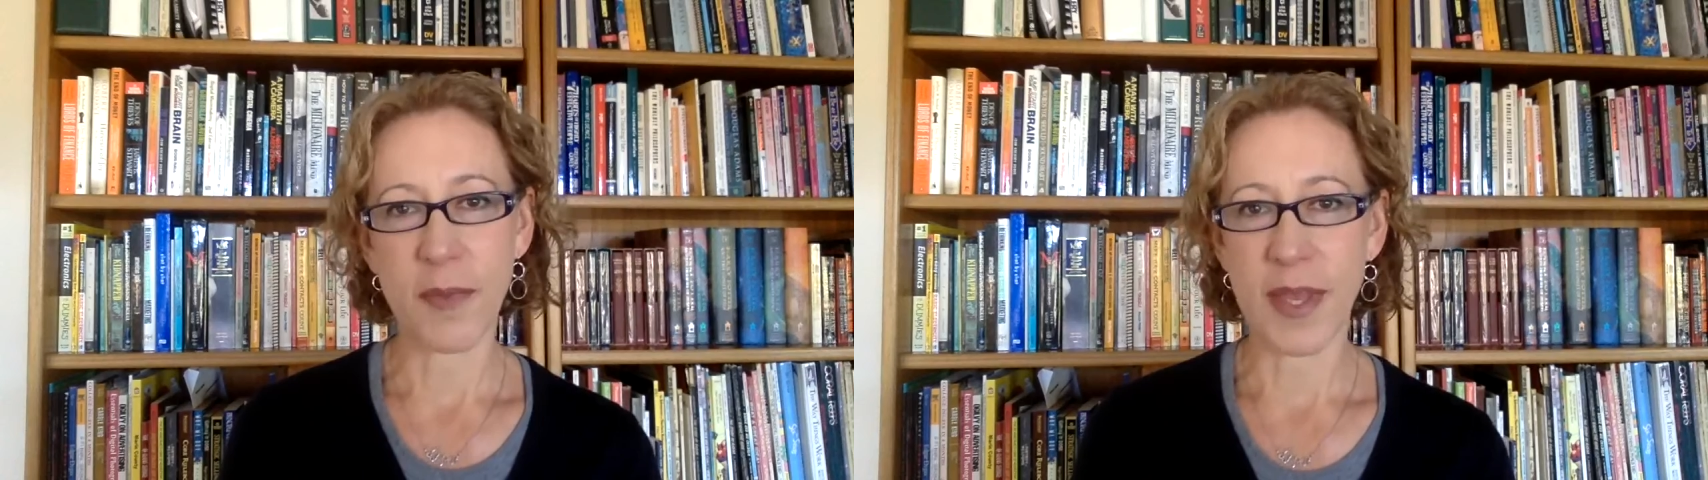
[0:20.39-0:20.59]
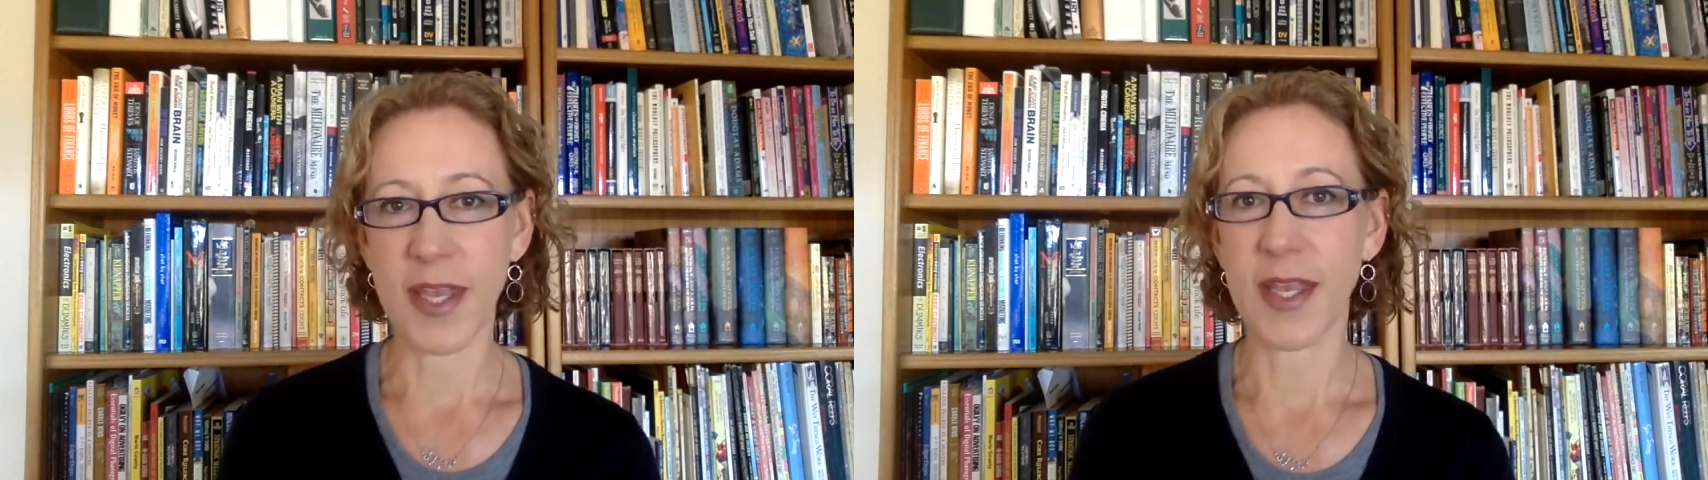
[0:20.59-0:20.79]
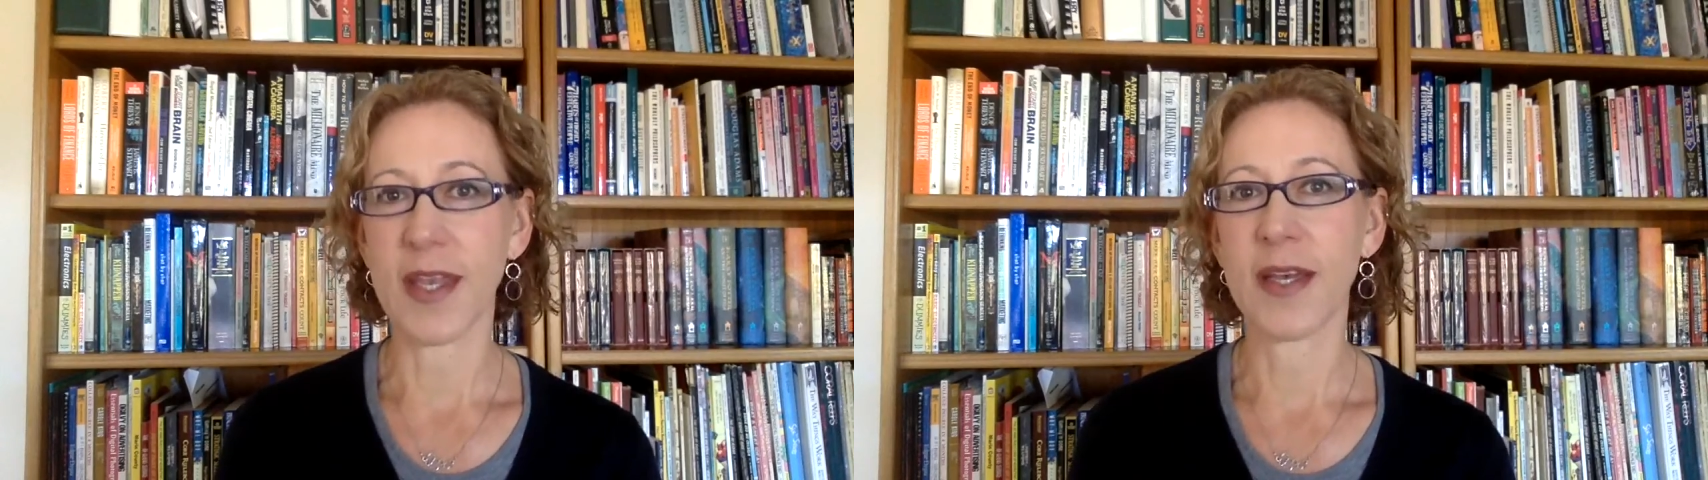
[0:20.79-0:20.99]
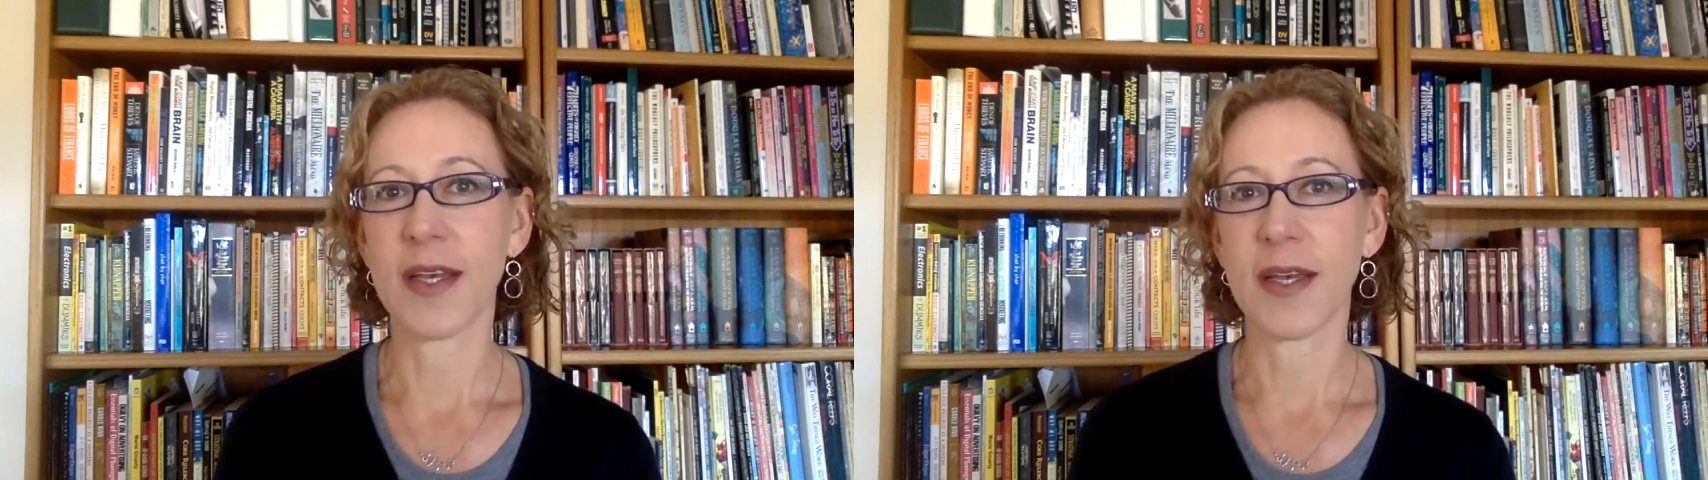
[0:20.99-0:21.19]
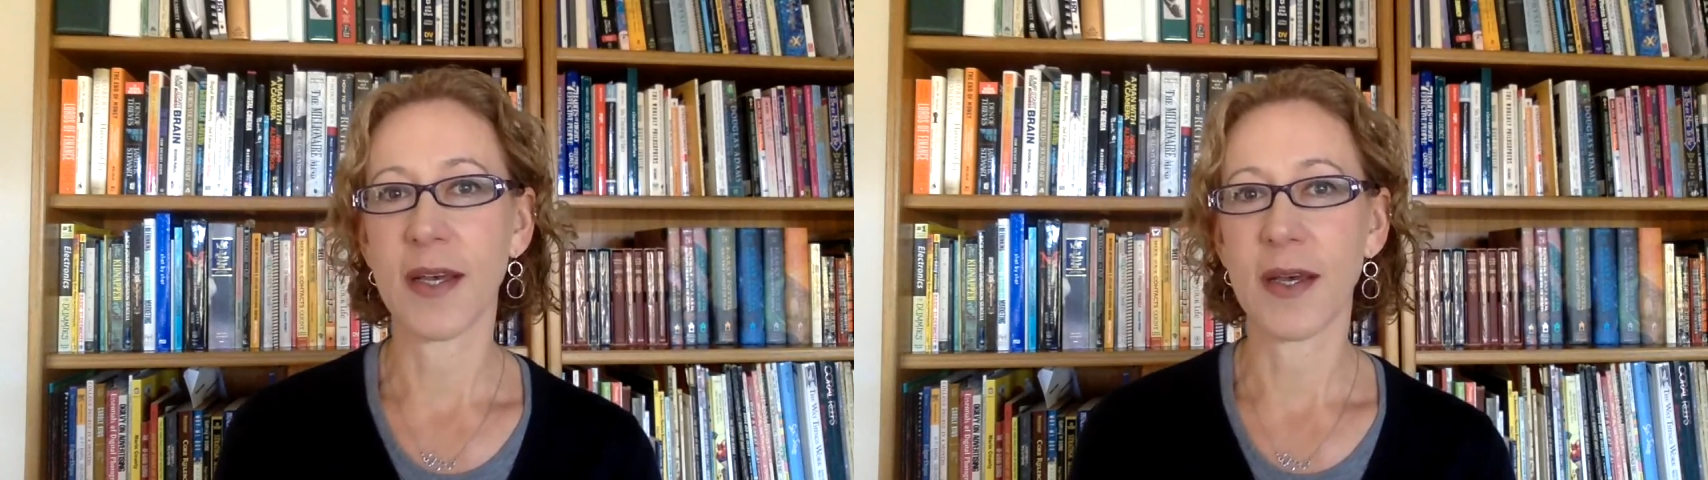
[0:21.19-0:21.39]
be
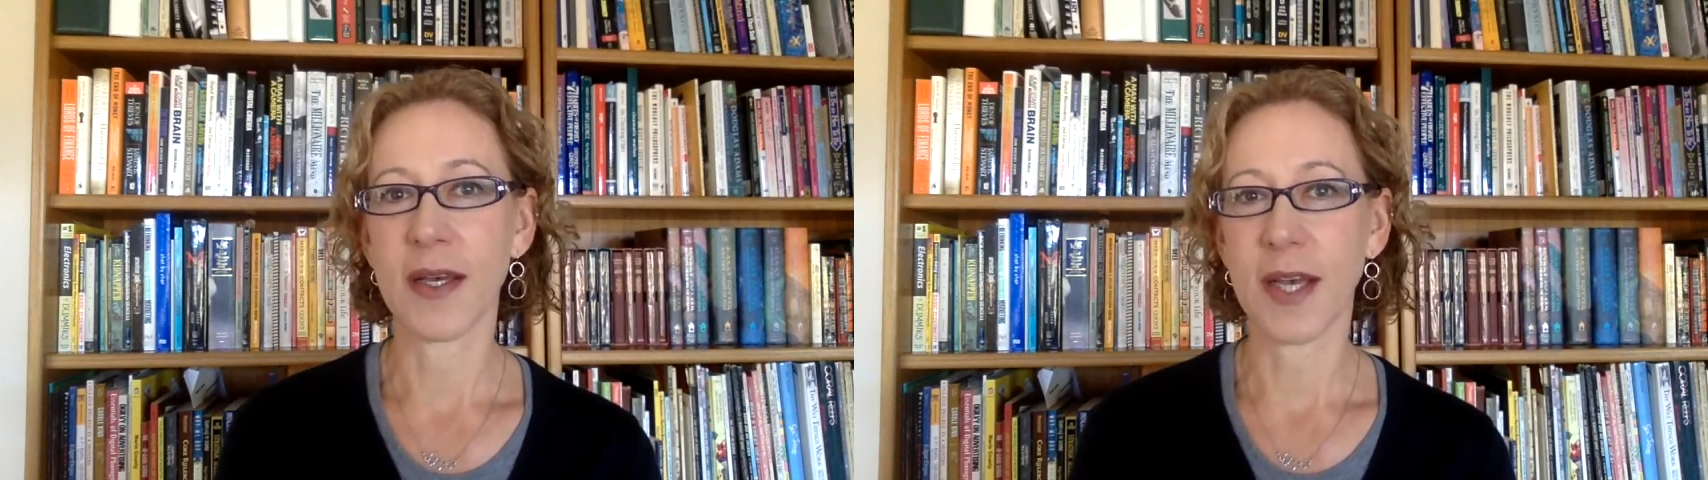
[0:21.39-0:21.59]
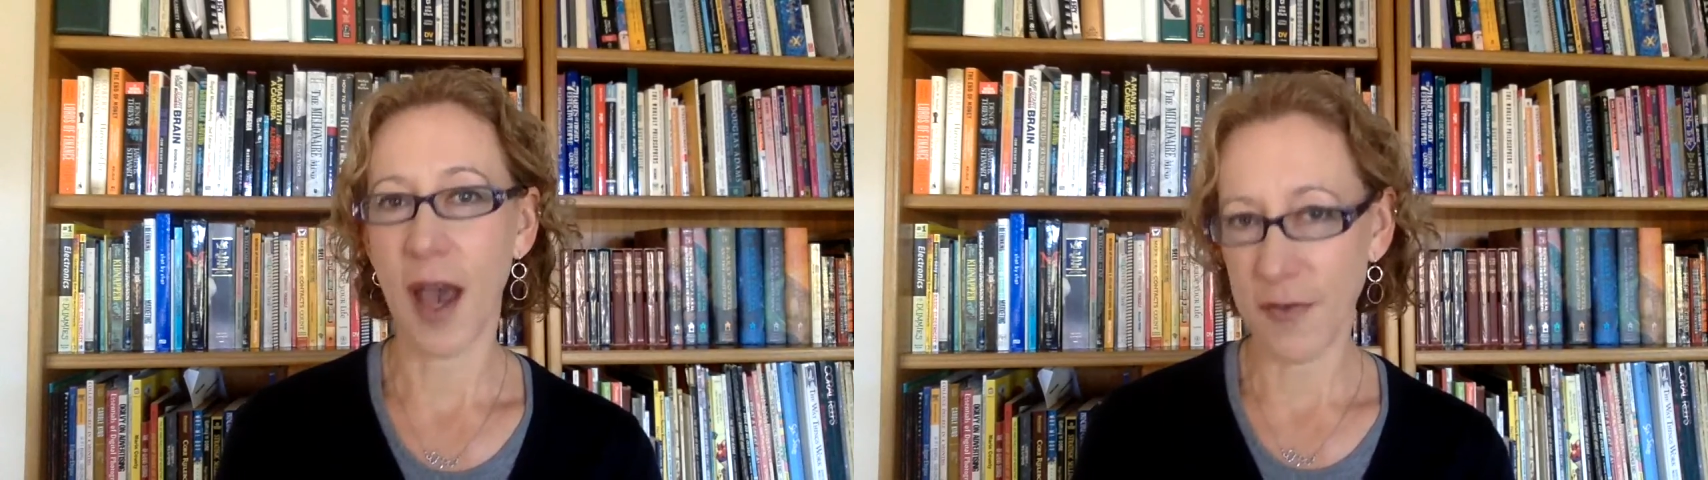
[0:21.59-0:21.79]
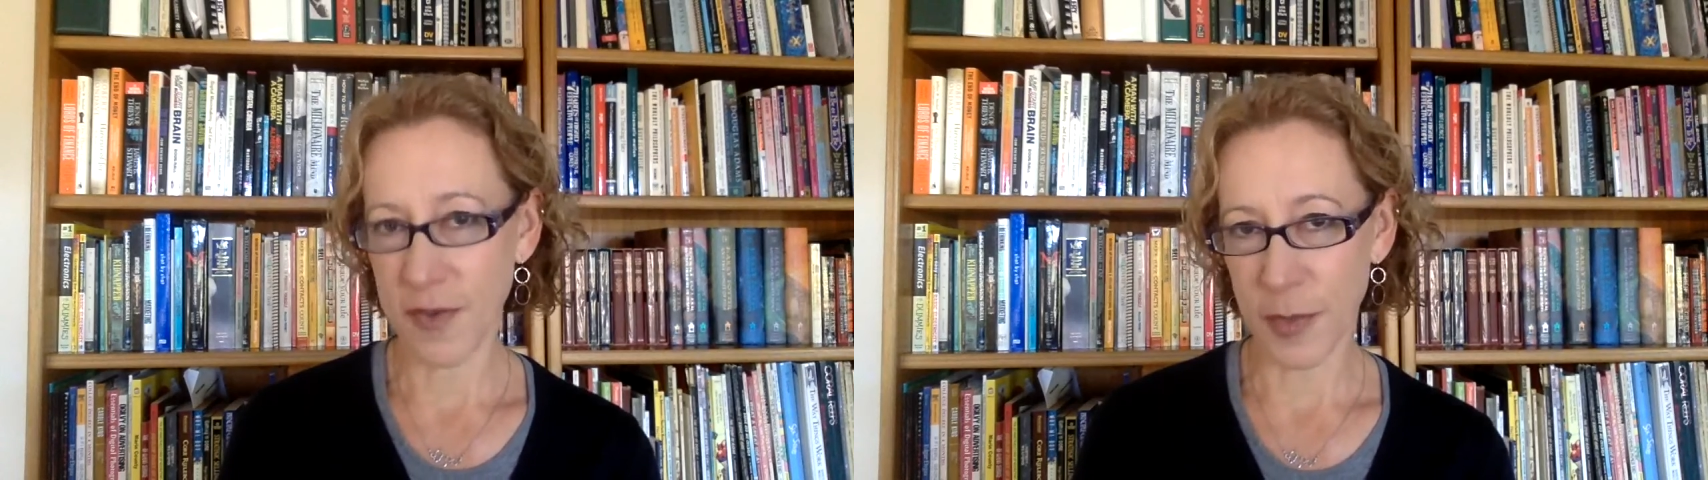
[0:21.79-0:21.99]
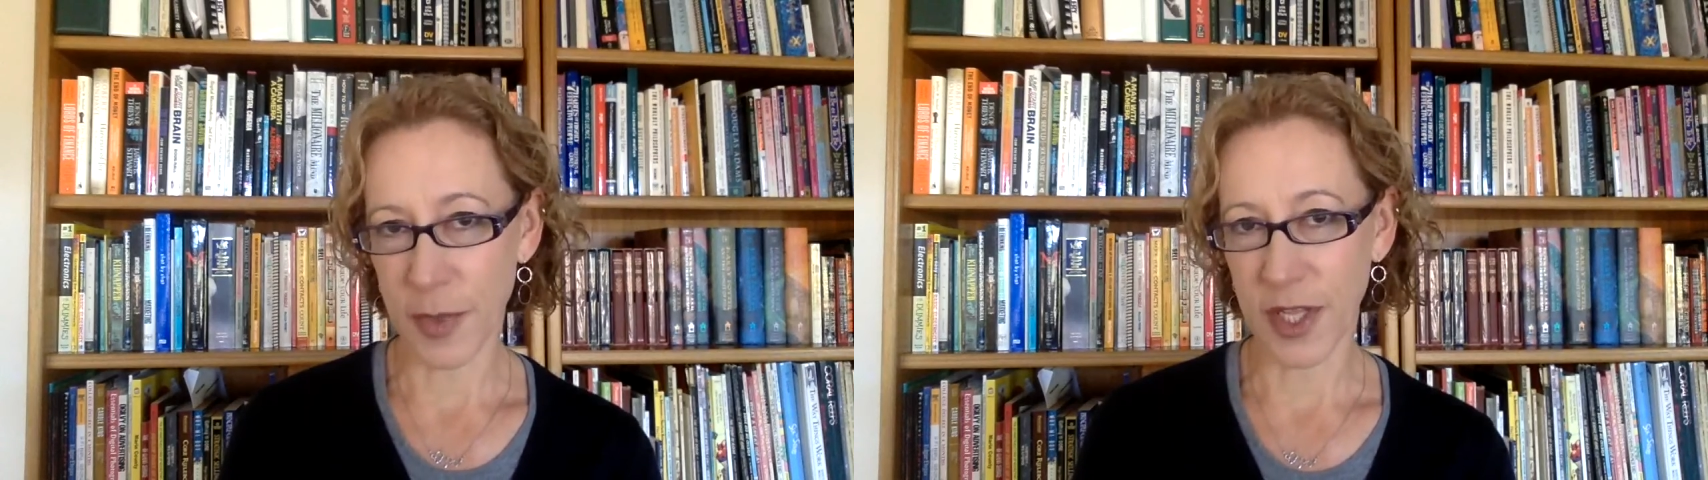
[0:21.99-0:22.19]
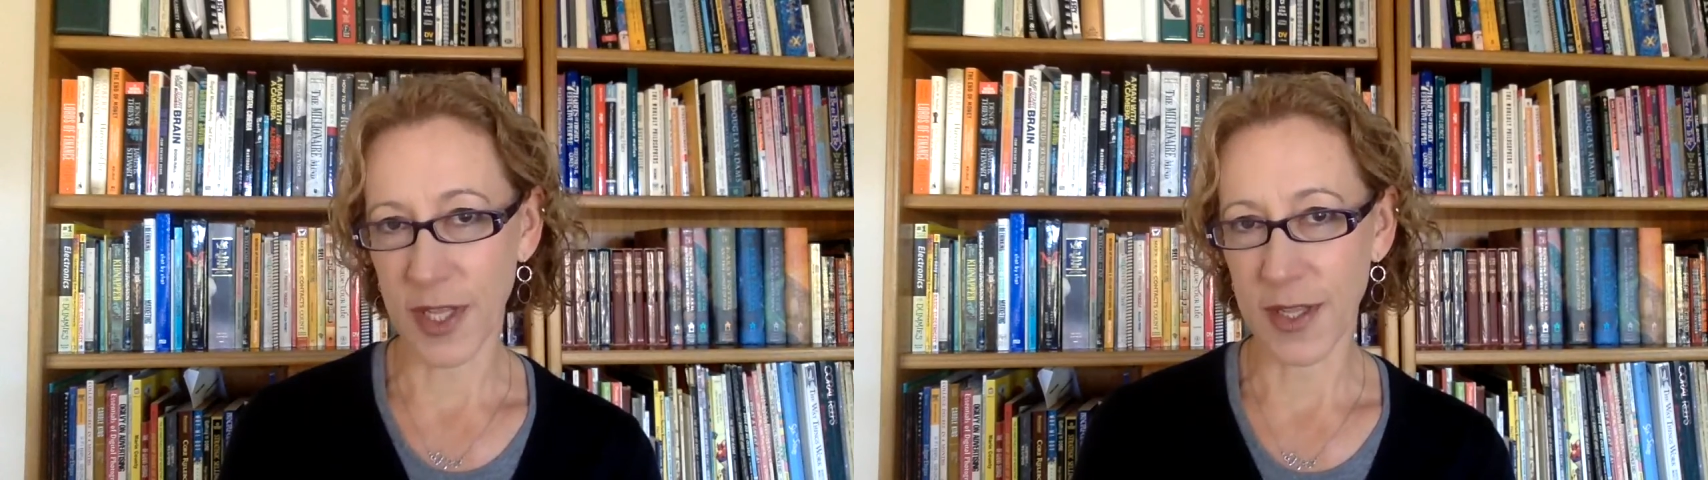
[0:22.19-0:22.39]

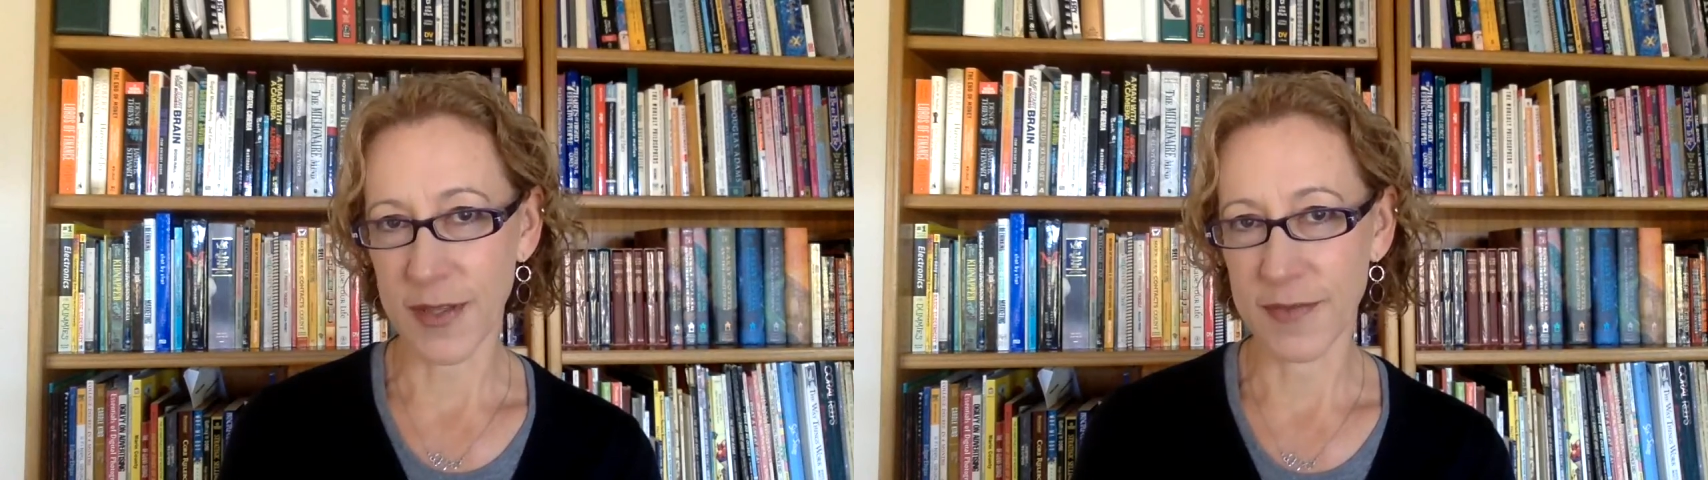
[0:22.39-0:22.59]
comfortable